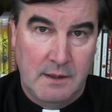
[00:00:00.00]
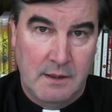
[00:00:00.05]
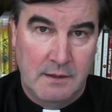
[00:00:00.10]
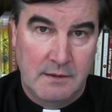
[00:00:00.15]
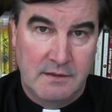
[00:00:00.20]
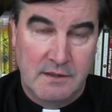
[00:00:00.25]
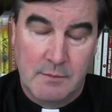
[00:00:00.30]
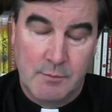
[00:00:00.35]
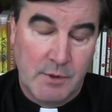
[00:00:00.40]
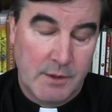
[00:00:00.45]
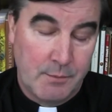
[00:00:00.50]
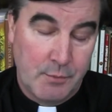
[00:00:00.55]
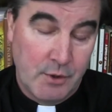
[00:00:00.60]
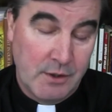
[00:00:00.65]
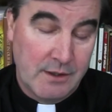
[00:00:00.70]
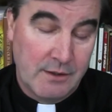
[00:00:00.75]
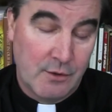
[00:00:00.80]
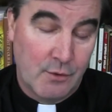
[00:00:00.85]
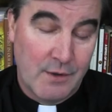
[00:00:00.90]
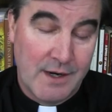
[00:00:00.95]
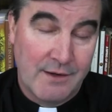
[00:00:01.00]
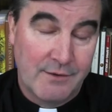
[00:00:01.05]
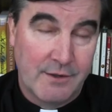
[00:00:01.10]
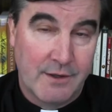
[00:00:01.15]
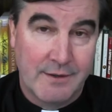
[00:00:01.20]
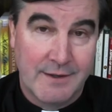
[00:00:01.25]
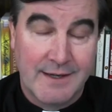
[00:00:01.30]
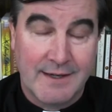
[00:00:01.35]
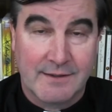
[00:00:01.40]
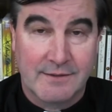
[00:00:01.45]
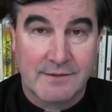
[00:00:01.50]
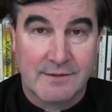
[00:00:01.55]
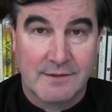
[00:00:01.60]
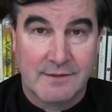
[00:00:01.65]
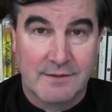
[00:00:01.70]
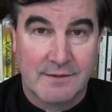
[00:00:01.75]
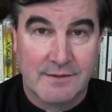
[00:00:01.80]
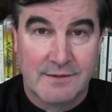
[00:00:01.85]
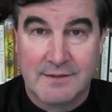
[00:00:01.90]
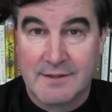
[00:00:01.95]
and simply put it around our necks
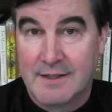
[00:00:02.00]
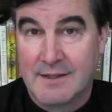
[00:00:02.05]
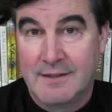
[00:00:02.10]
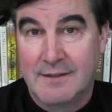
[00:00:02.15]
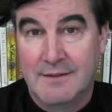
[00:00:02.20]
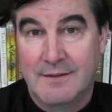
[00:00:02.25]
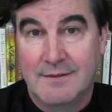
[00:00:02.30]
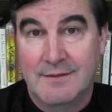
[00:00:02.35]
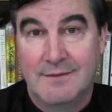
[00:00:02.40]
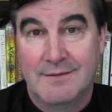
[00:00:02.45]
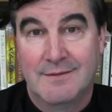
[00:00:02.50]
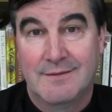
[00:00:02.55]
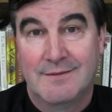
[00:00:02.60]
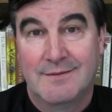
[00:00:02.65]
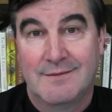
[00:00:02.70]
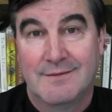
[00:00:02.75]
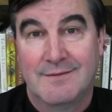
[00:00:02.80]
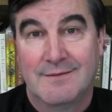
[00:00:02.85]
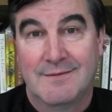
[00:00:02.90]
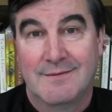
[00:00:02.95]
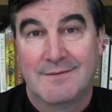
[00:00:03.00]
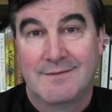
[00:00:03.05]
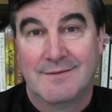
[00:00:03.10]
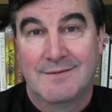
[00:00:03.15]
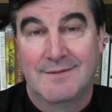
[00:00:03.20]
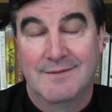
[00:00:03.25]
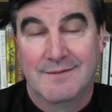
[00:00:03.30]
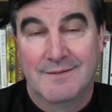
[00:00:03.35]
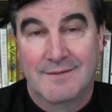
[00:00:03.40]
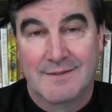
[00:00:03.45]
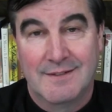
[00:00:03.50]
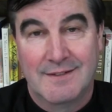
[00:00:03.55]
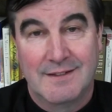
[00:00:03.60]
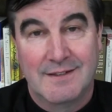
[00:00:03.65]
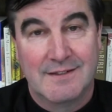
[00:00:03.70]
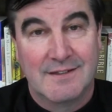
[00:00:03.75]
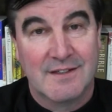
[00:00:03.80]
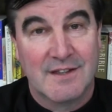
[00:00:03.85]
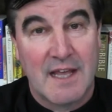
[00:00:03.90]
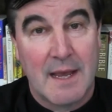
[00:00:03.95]
and said,
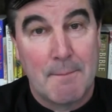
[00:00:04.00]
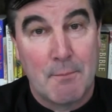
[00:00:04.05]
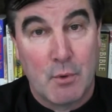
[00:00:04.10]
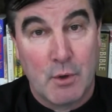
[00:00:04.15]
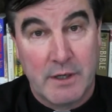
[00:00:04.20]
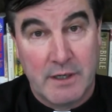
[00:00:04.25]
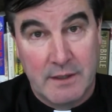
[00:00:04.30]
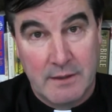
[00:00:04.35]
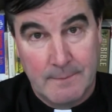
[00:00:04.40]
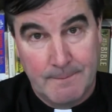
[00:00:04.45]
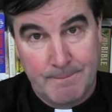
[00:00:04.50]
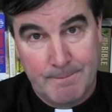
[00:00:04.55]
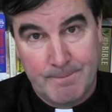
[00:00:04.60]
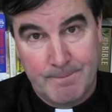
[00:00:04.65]
isn't that pretty?